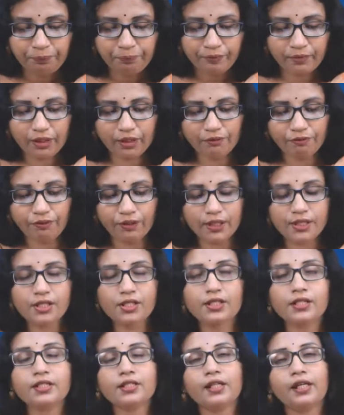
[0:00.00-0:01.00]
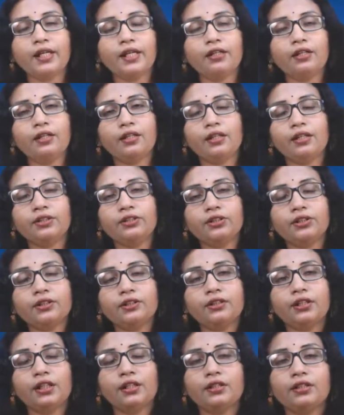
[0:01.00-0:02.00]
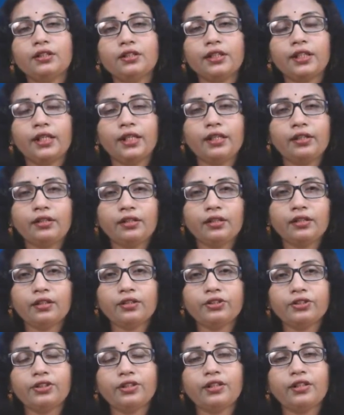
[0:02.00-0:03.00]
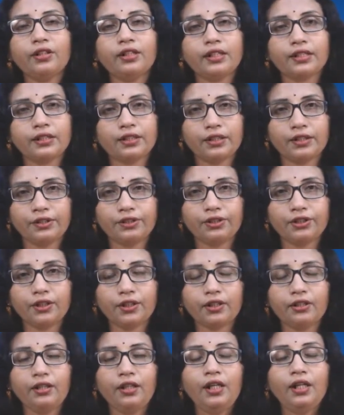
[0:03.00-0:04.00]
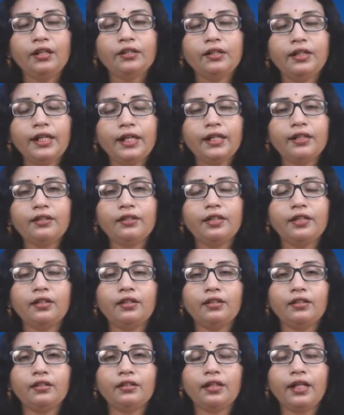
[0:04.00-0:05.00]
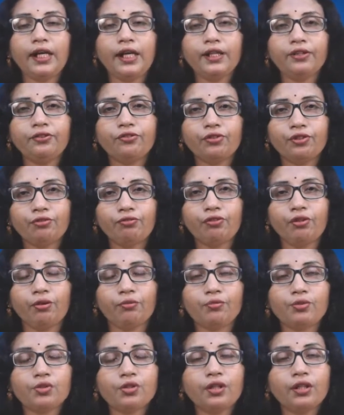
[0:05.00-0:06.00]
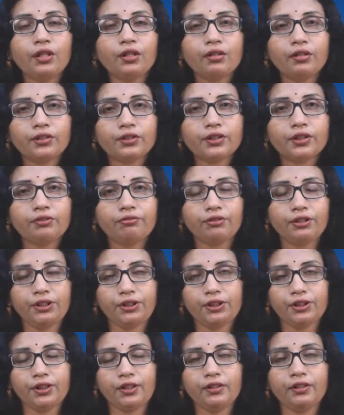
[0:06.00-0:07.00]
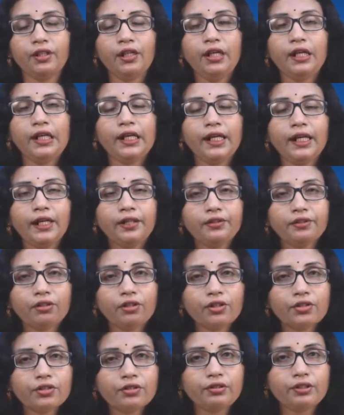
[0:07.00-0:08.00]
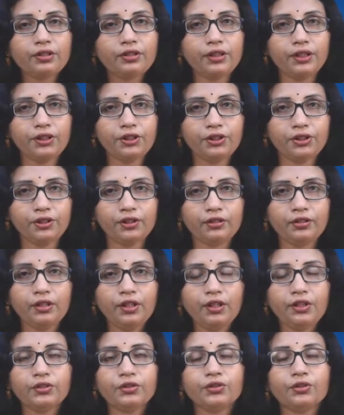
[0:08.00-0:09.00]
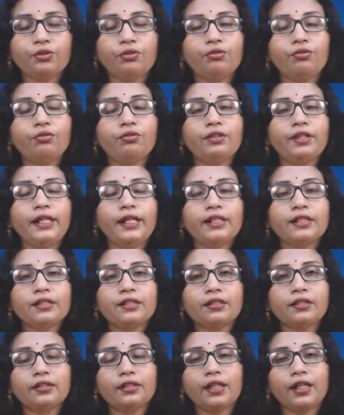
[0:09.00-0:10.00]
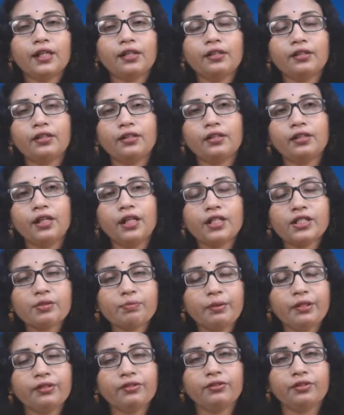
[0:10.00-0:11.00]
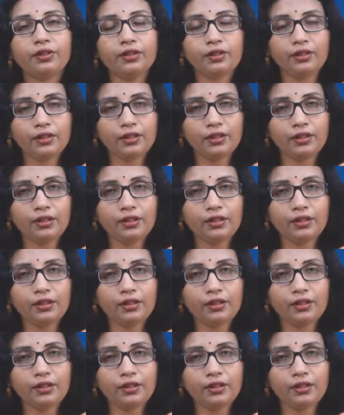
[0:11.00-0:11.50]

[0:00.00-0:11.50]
That first is the agriculture, that is the agricultural extension. Then the land reform, soil conservation, land consolidation. So next that husbandry,